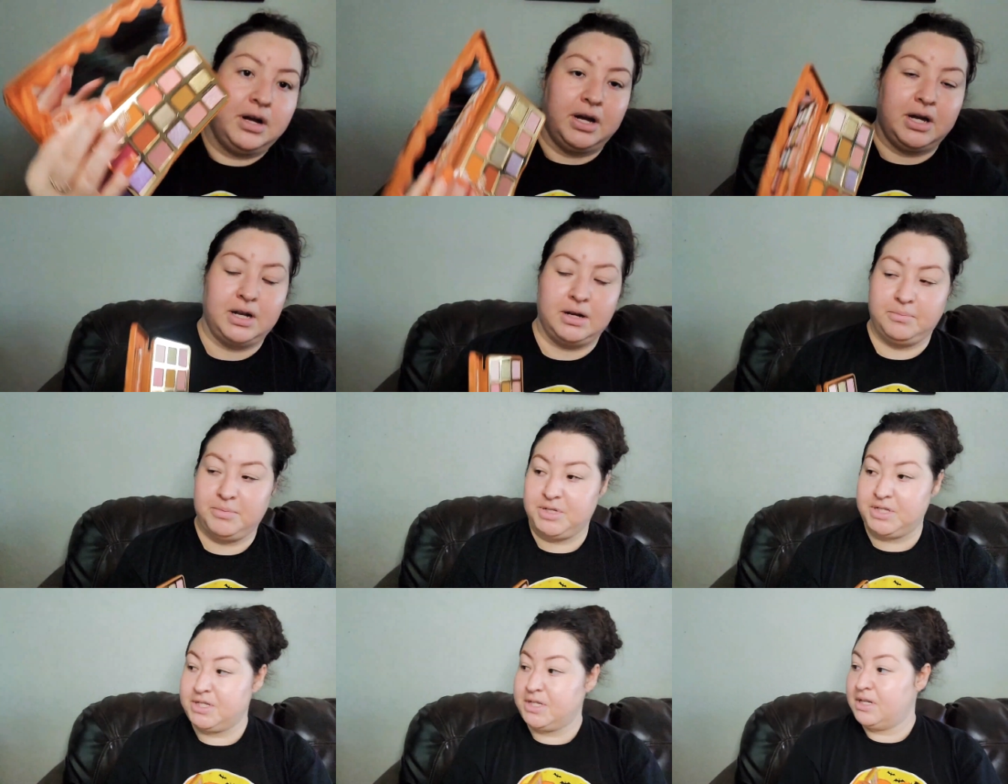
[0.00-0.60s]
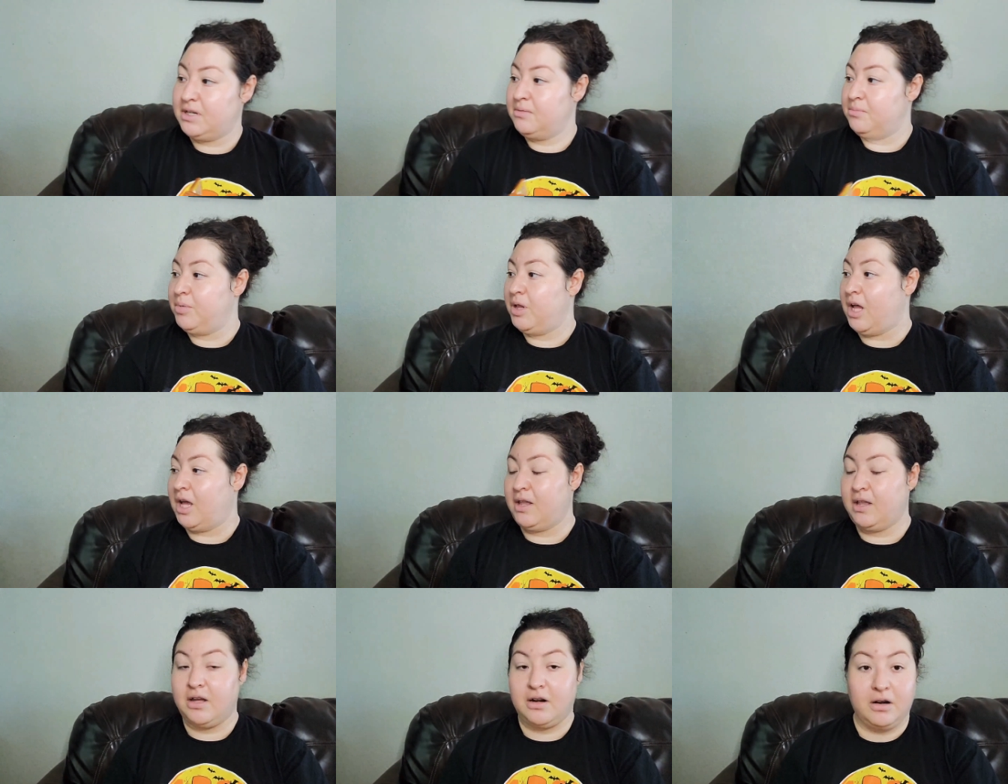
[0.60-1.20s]
And I'm just going to
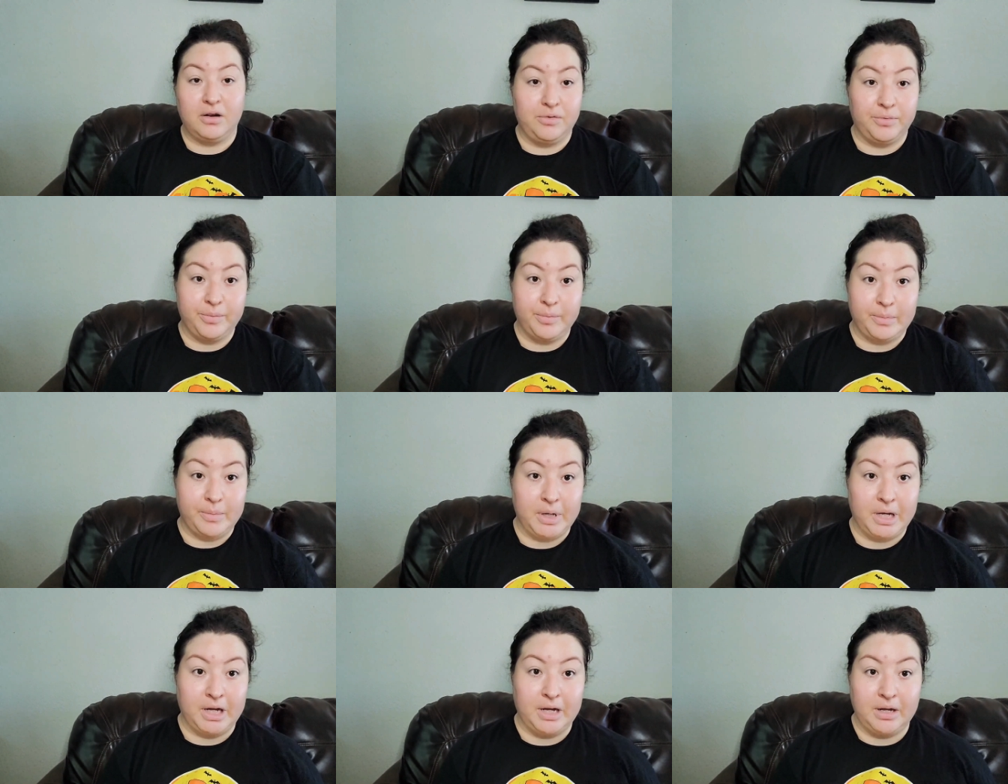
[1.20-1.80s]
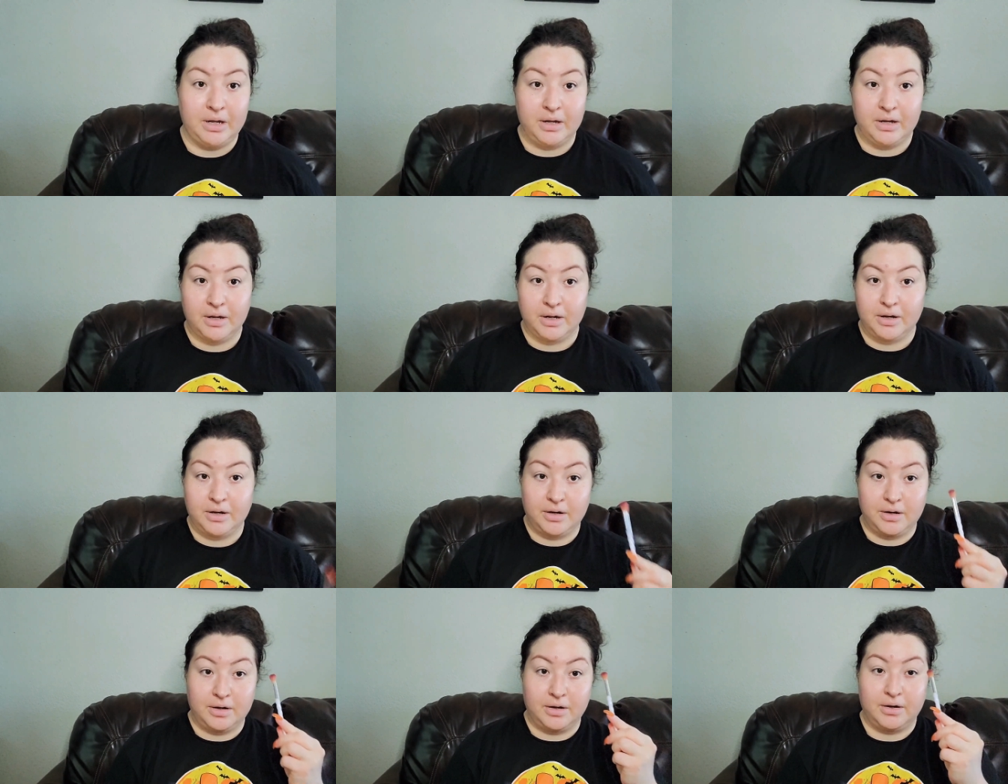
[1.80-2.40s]
apply that all over my
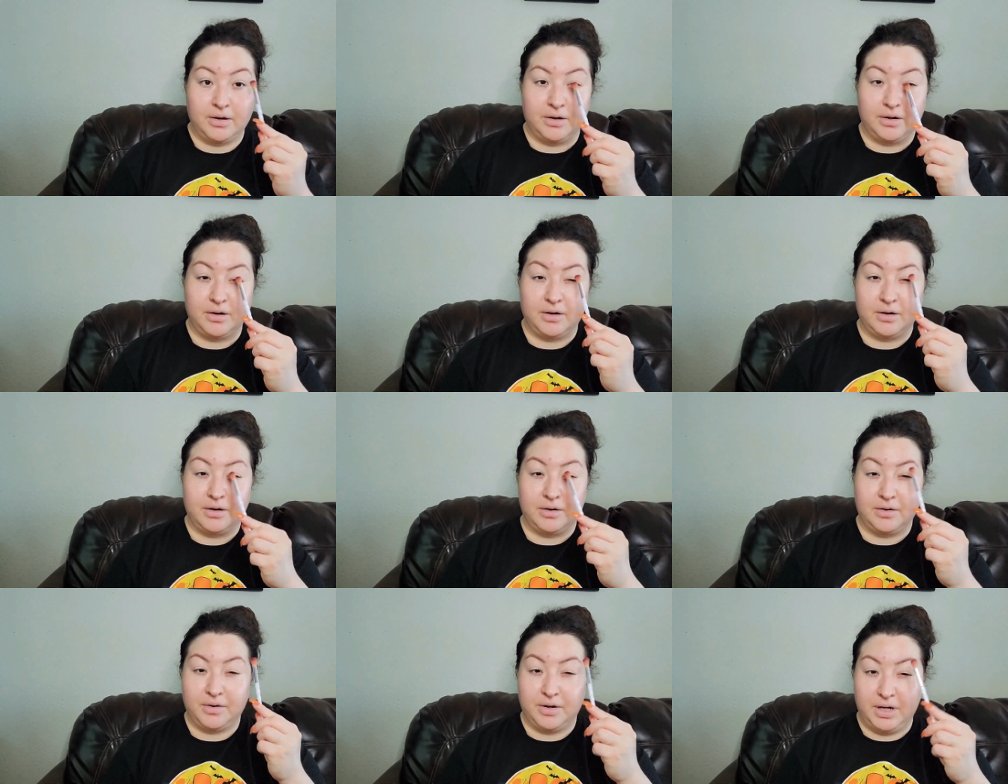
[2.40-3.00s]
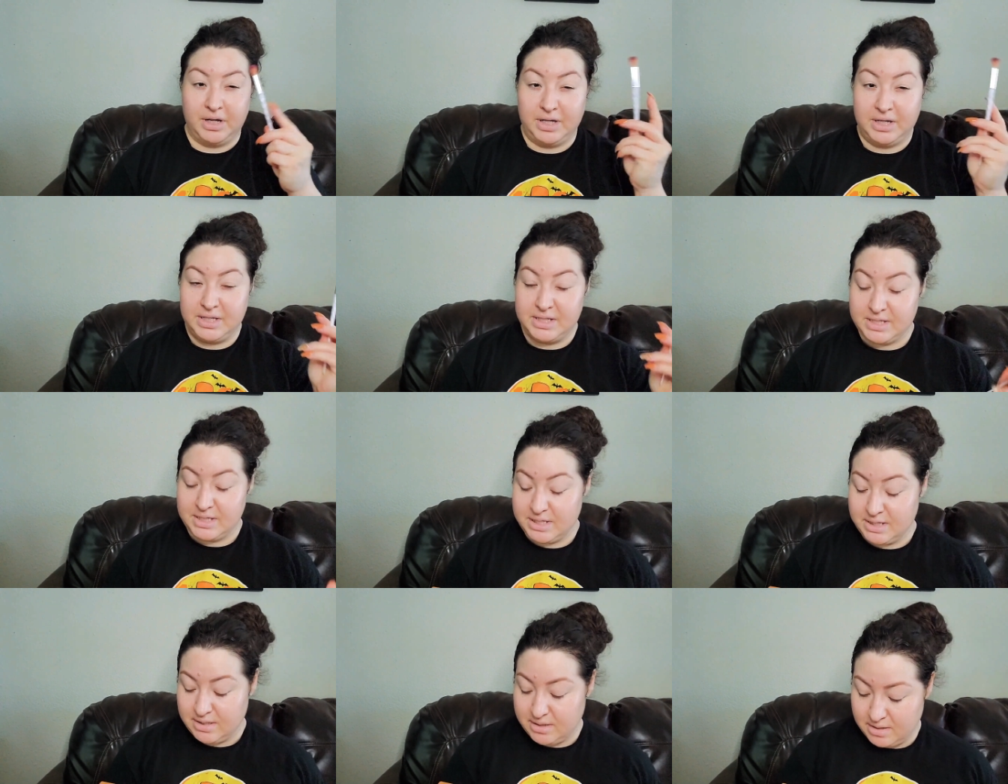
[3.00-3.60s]

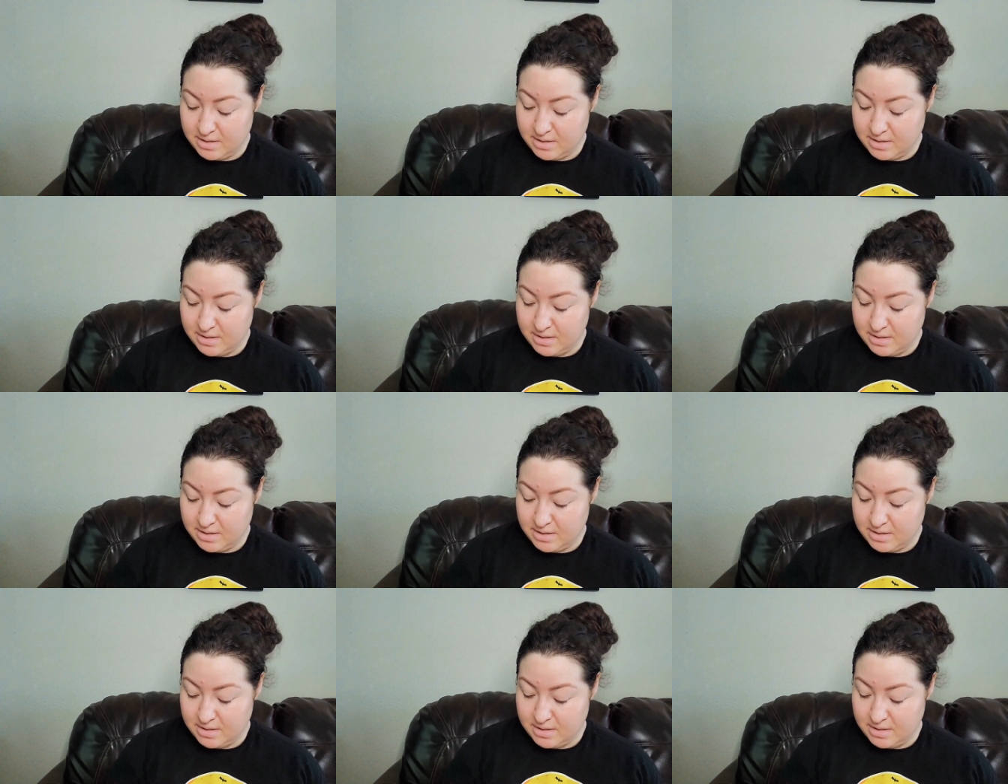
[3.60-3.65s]
crease.